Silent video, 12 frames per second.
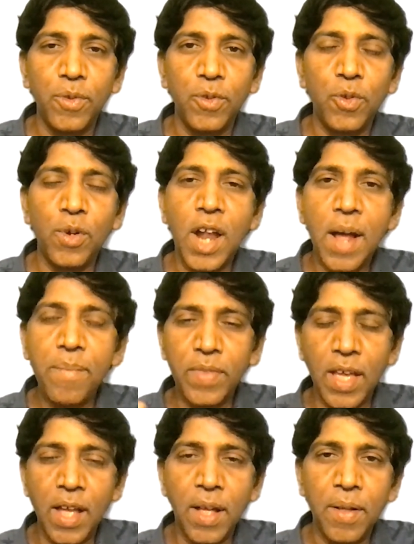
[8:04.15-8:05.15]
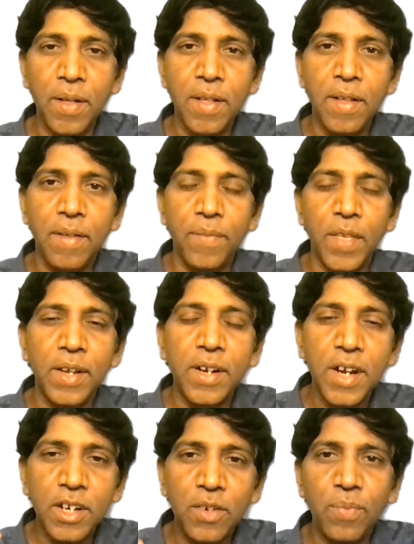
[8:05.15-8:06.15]
So Ramtha, a
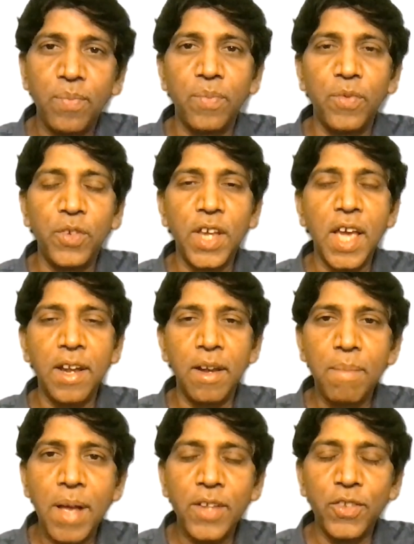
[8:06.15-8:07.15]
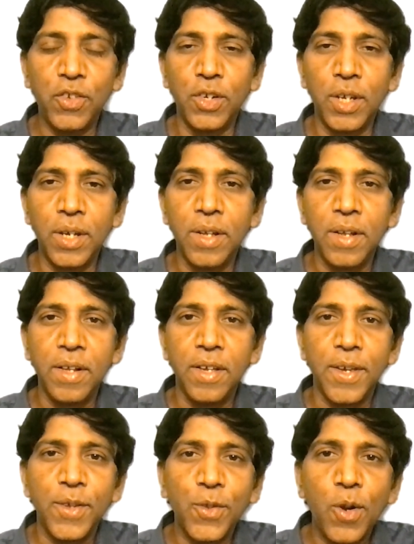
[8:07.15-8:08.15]
great channel master,
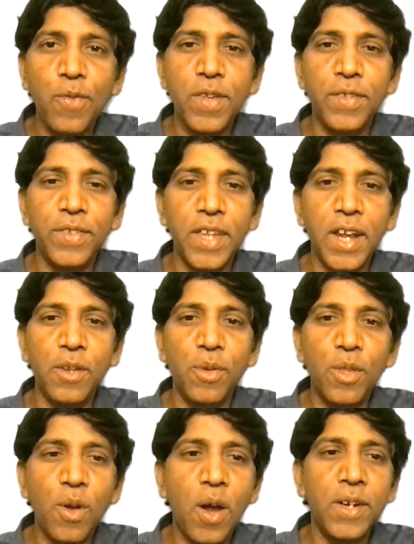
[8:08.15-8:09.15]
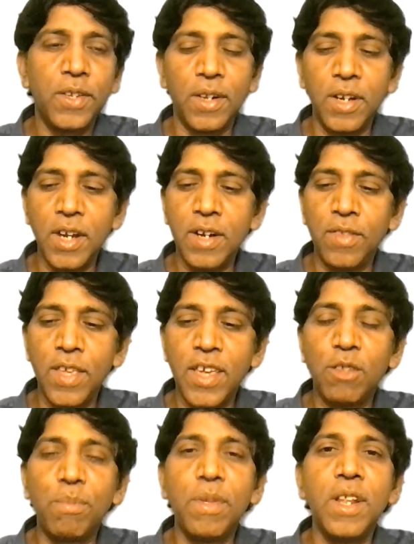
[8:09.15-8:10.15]
has always said your thoughts create the
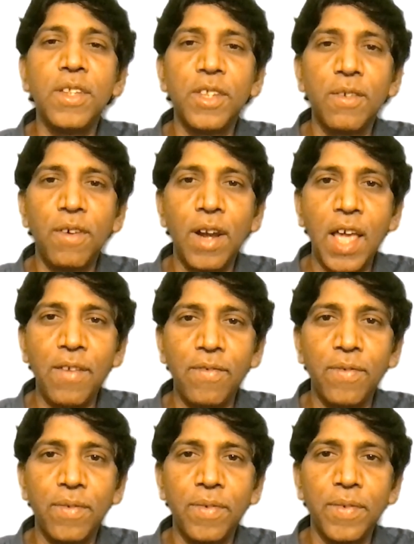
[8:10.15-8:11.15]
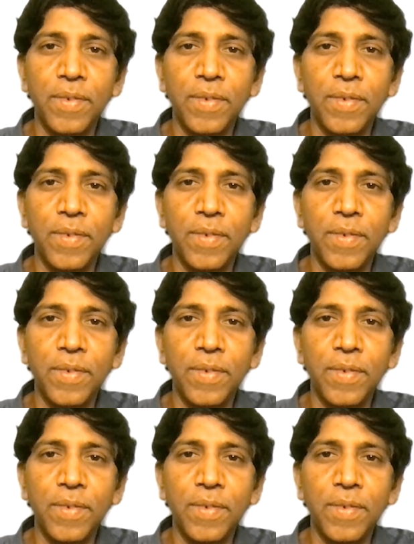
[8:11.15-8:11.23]
experience of a life.